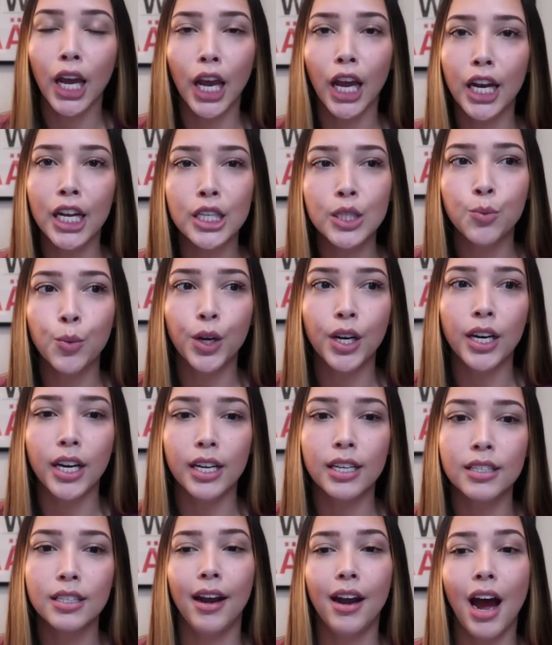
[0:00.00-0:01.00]
it is what
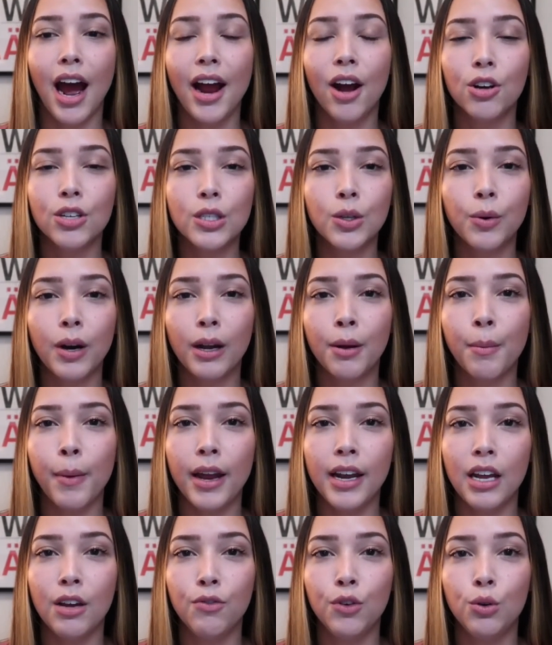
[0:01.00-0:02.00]
it is. I also
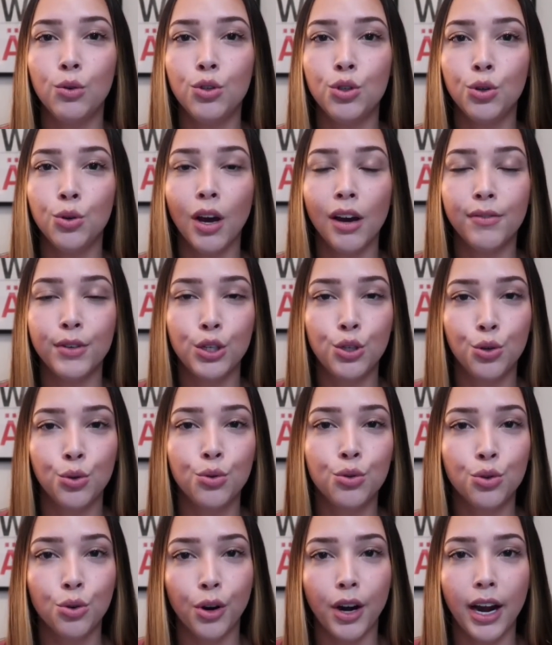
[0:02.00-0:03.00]
recommend, if you do have a
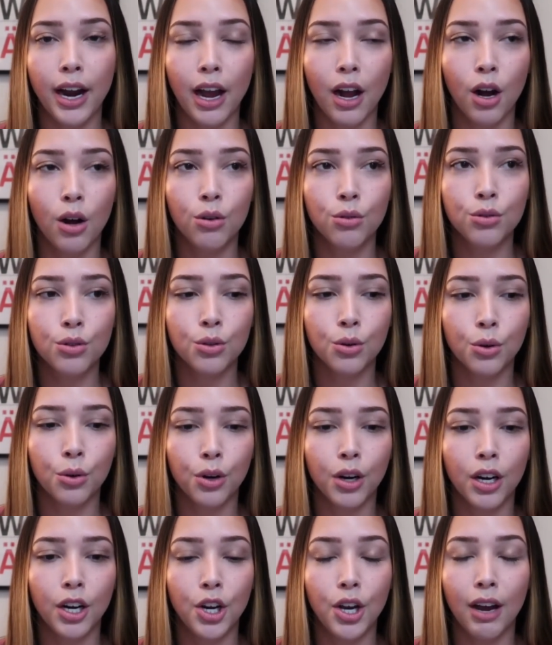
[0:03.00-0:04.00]
two-story house
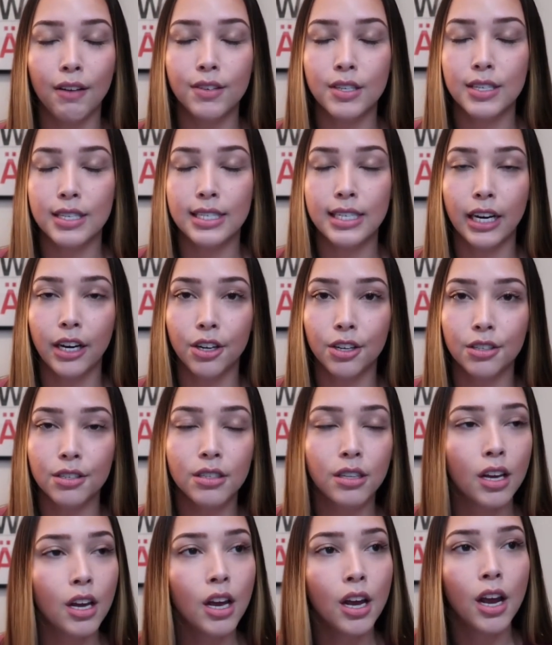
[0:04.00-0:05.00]
or you have stairs,